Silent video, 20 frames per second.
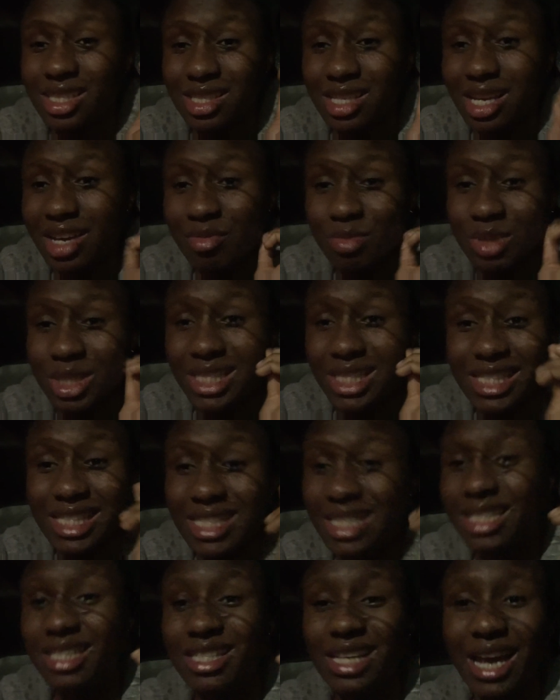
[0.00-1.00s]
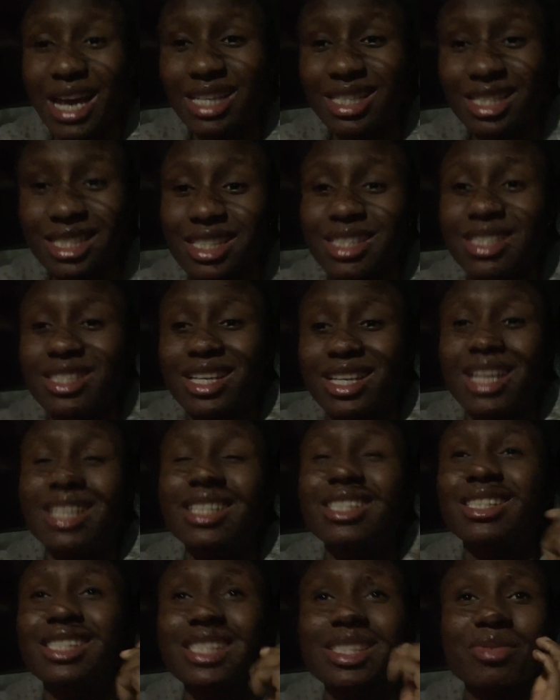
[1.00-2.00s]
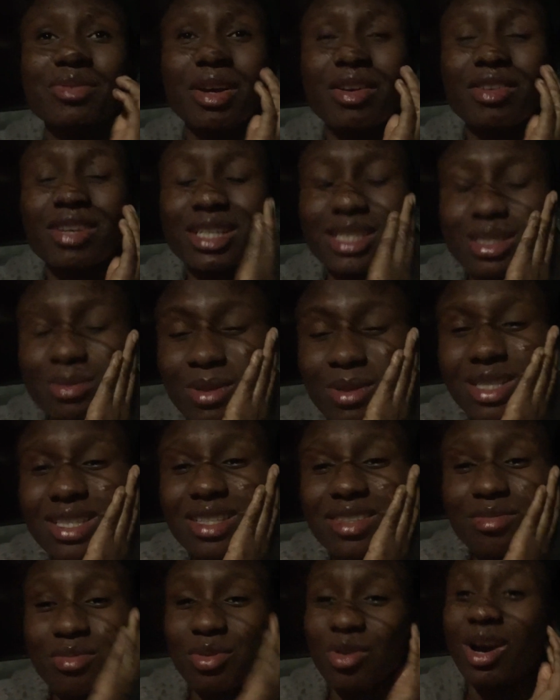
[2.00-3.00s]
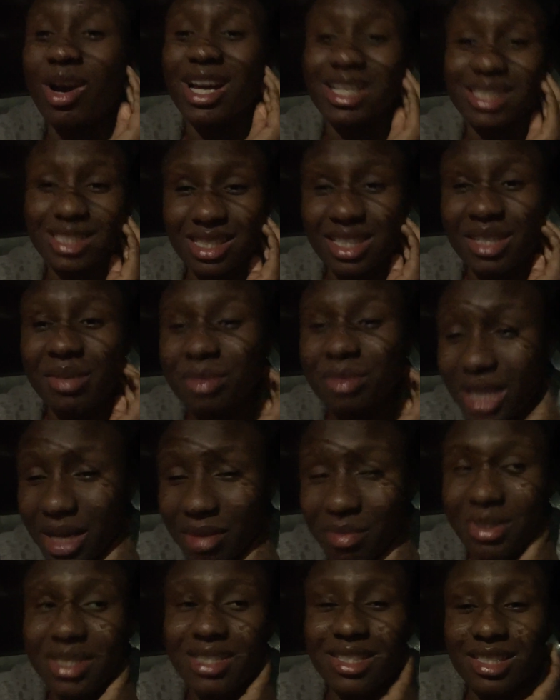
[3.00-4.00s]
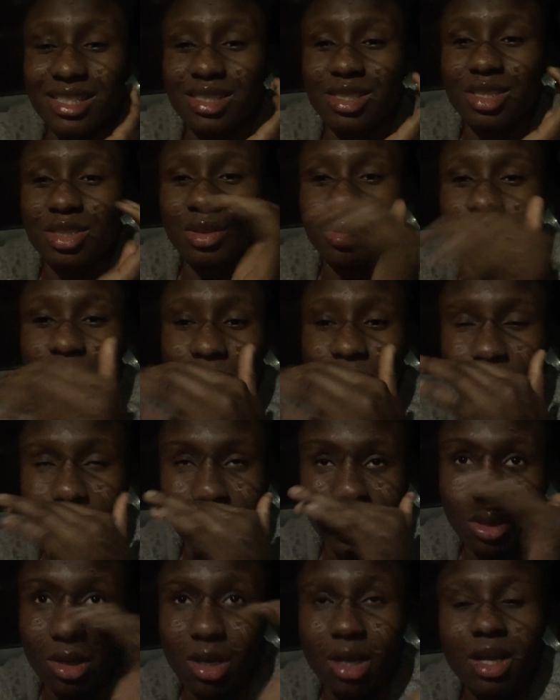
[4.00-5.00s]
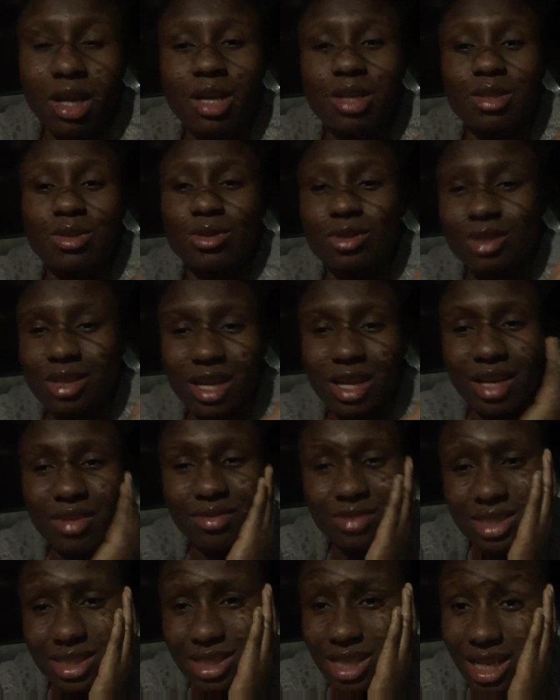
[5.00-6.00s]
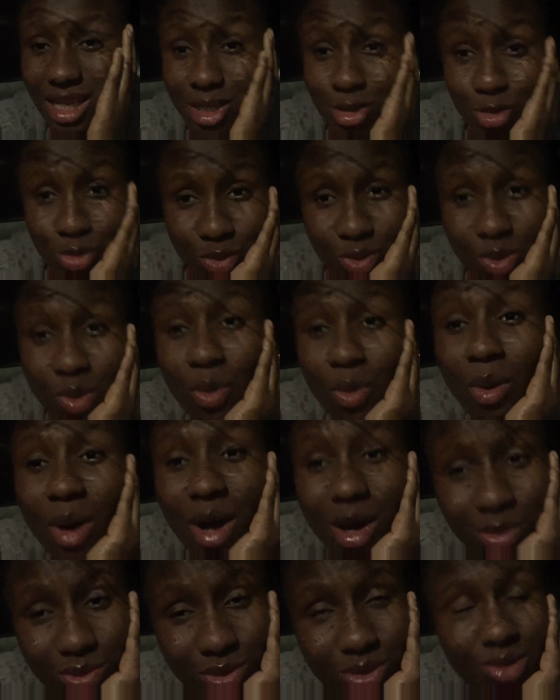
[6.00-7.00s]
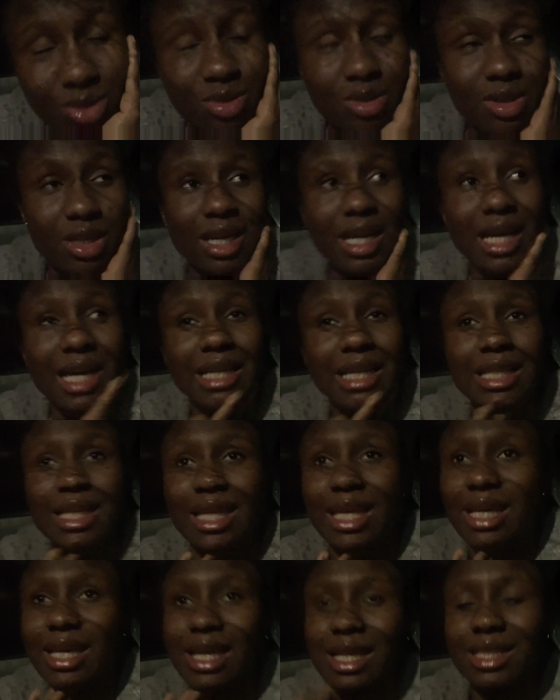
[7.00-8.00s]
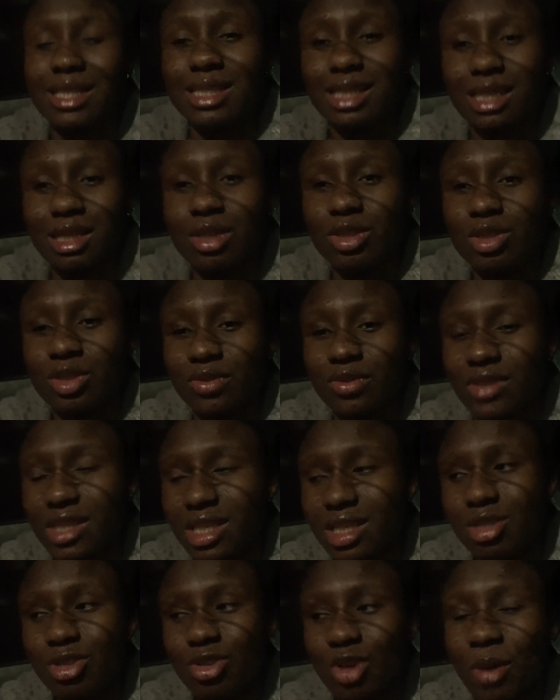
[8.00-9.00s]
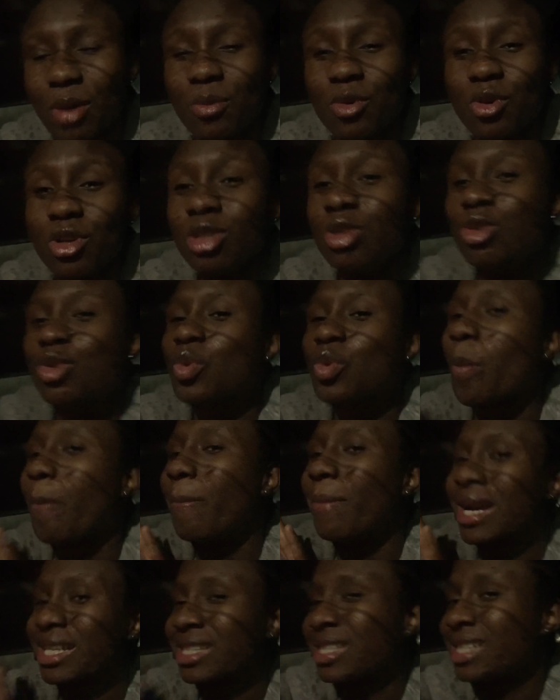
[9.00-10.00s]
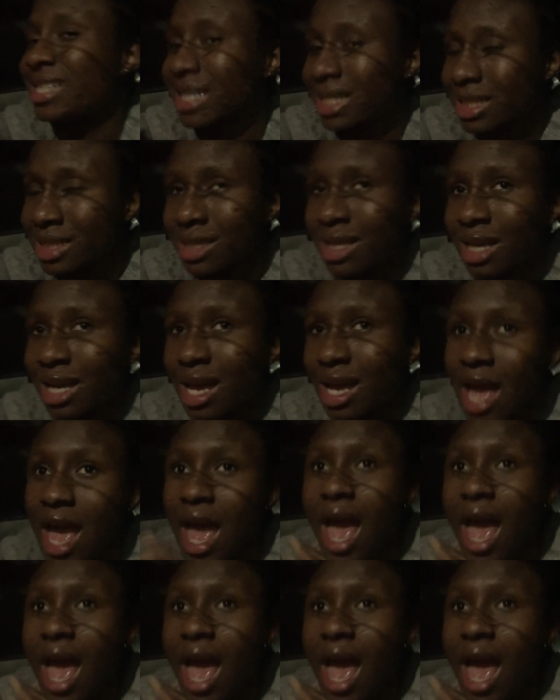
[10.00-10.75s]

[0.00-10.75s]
I've been eating Chinese. Chinese is very expensive, but at the same time, it's delicious. So today I've decided to go out and get a lot of things. So I'm going to Manchester.